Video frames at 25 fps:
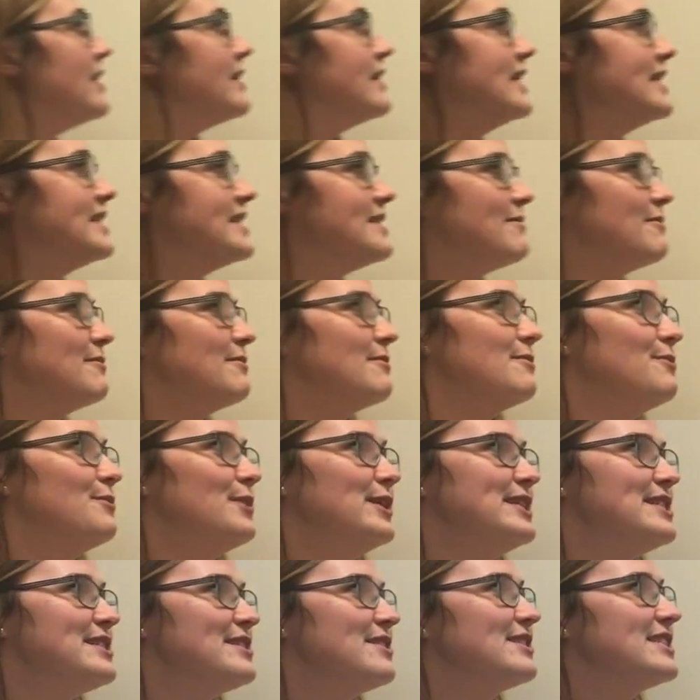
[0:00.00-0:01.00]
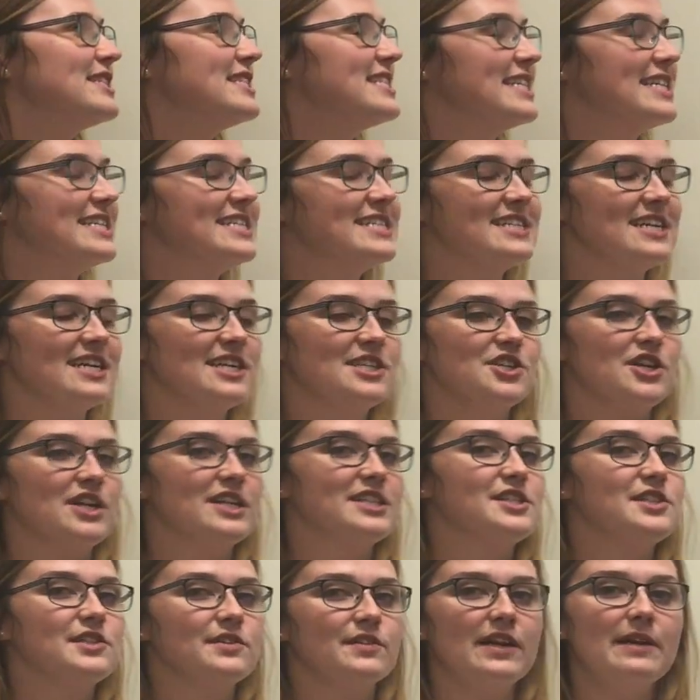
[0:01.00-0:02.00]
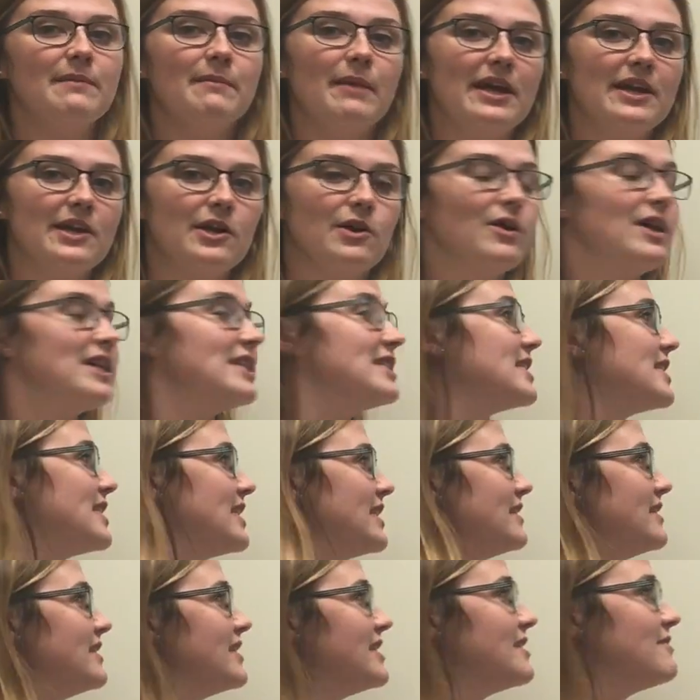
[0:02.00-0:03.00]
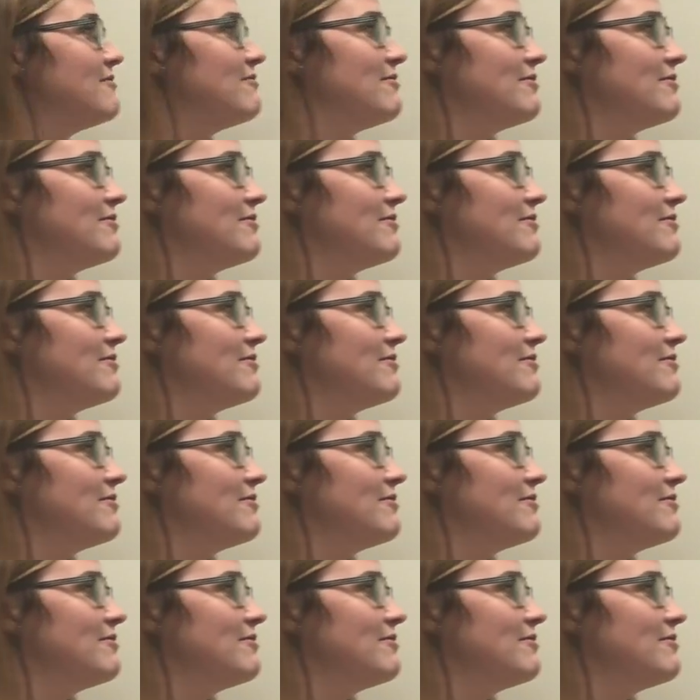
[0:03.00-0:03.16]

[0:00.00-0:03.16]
This research seeks to address three main questions.